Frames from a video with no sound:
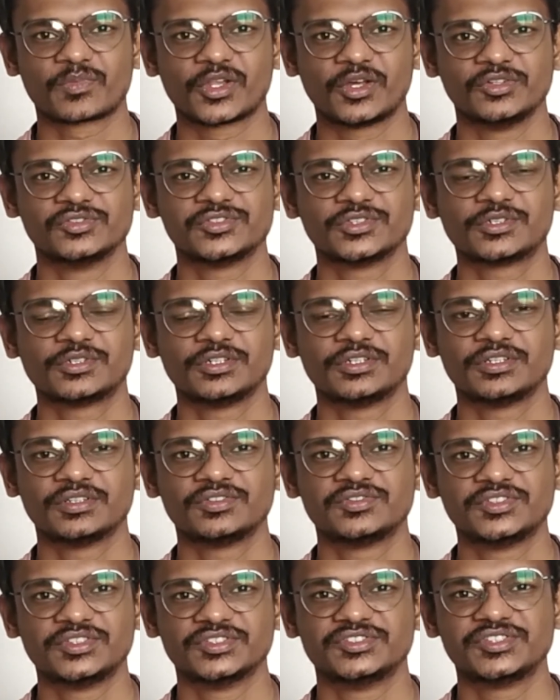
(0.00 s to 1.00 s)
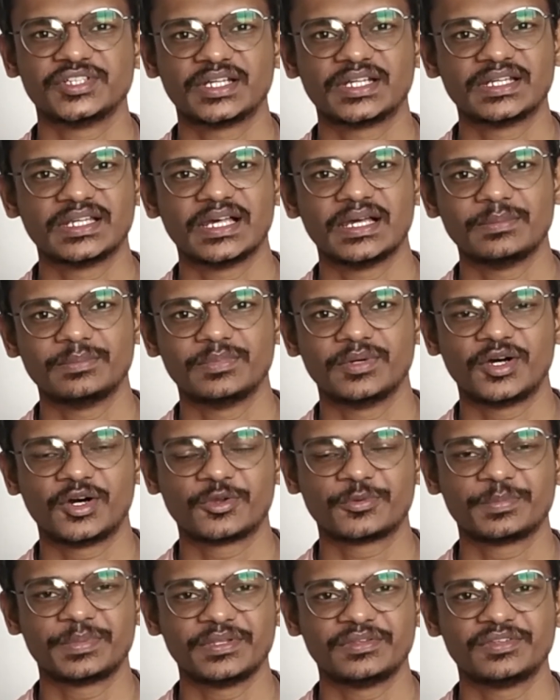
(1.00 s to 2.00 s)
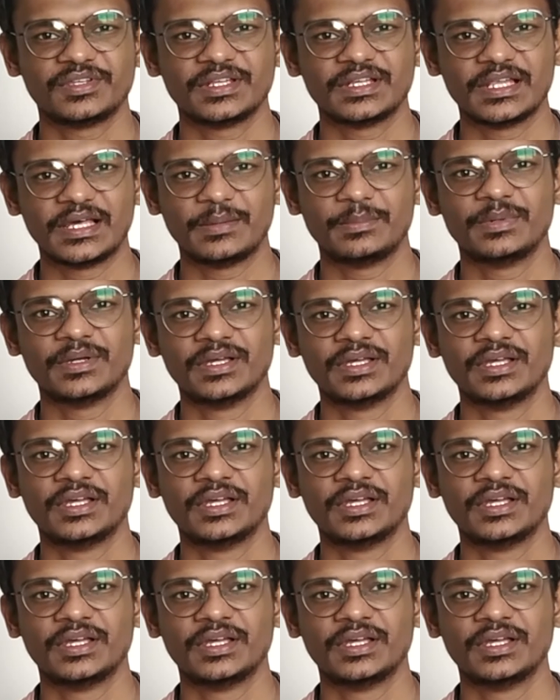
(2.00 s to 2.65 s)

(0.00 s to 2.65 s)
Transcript: also called the SysAd Lab or PC Lab,